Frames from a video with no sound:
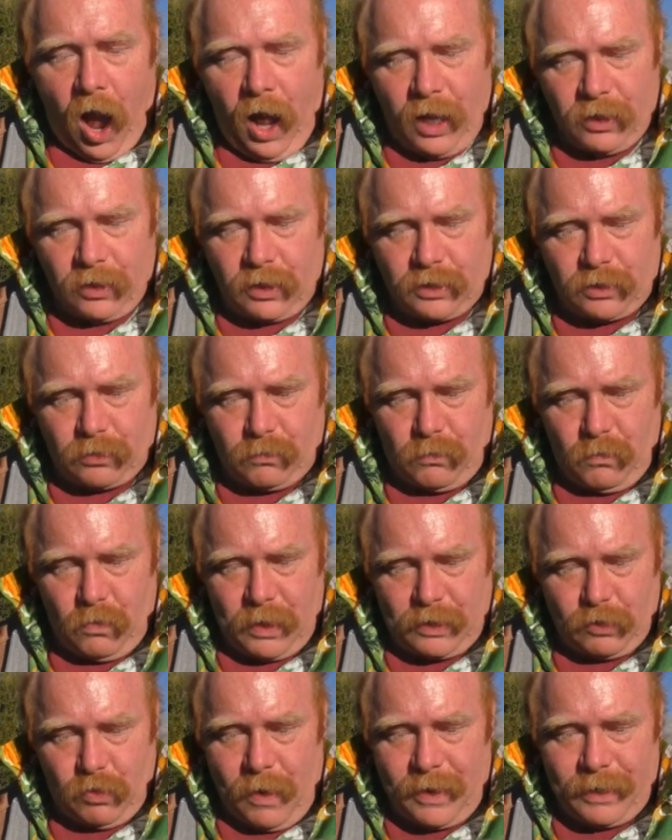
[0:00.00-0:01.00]
I lost
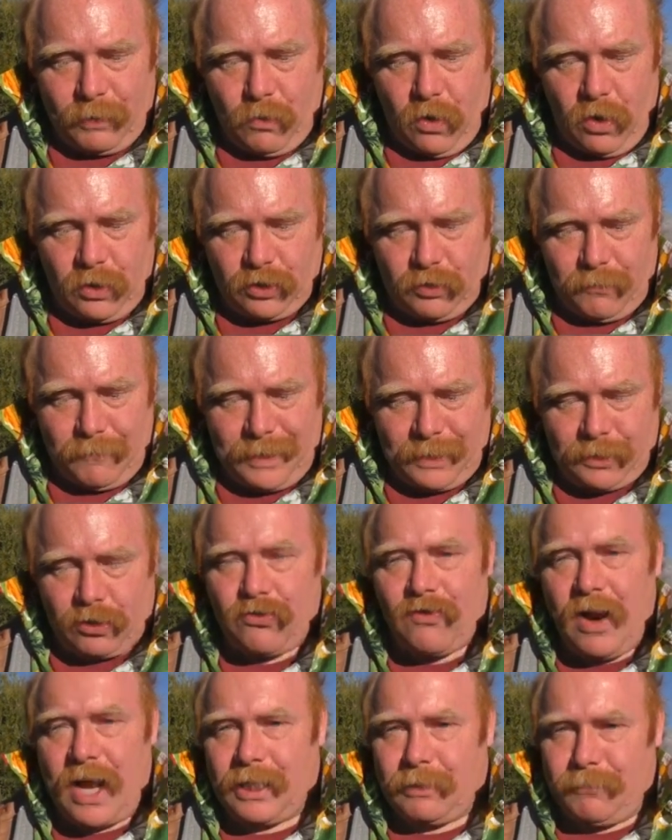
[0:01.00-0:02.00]
which one it was.
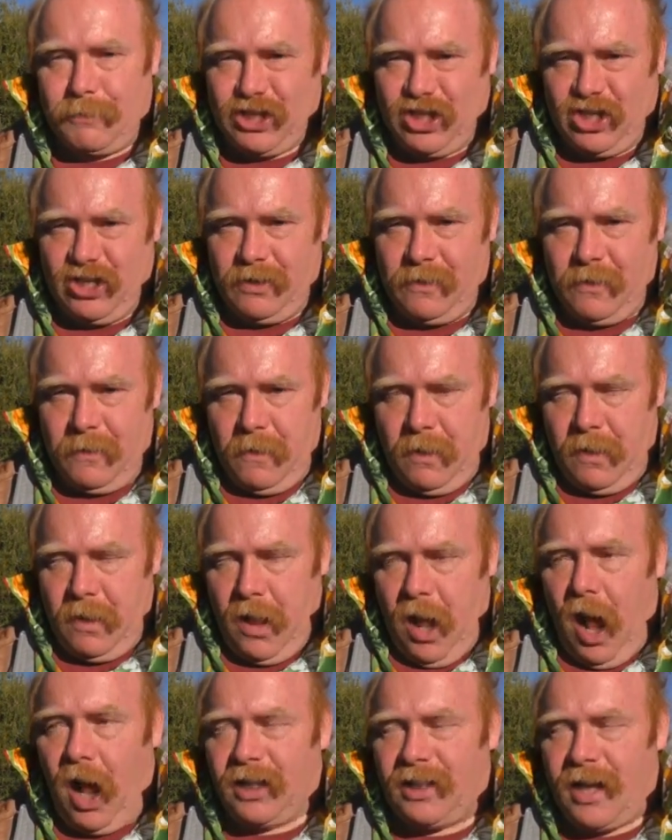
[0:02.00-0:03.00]
Mr. Rasmussen.
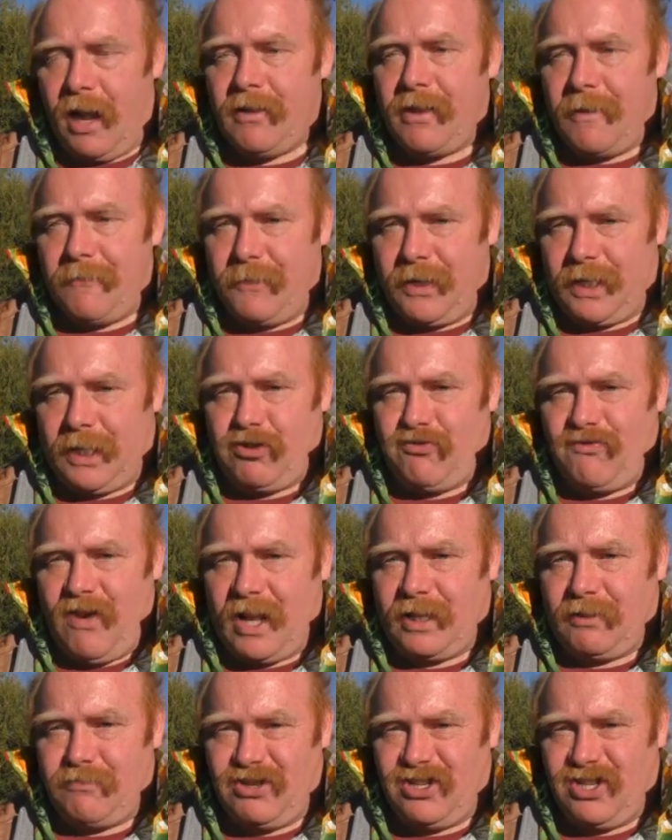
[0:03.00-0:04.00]
I'll tell them Mr.
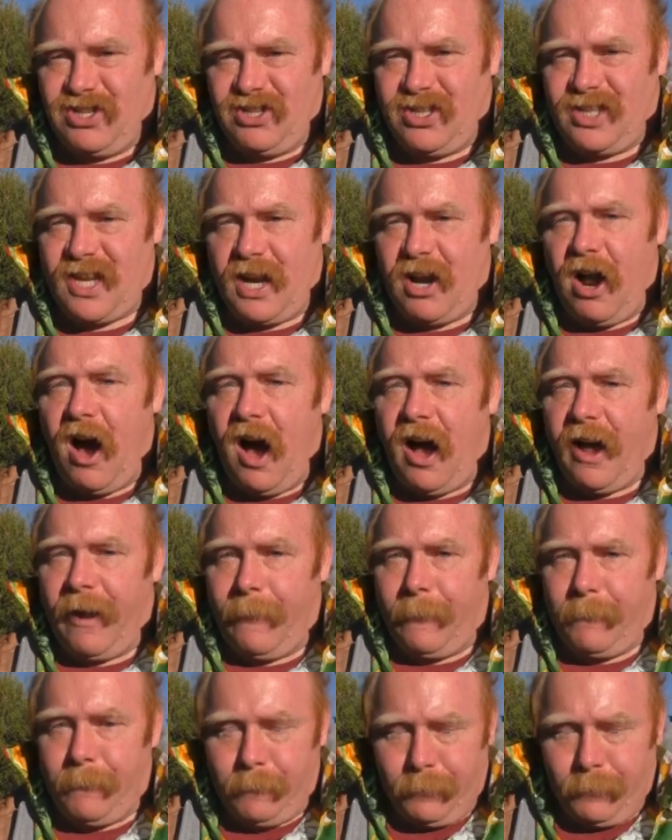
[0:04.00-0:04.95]
Rasmussen said hi.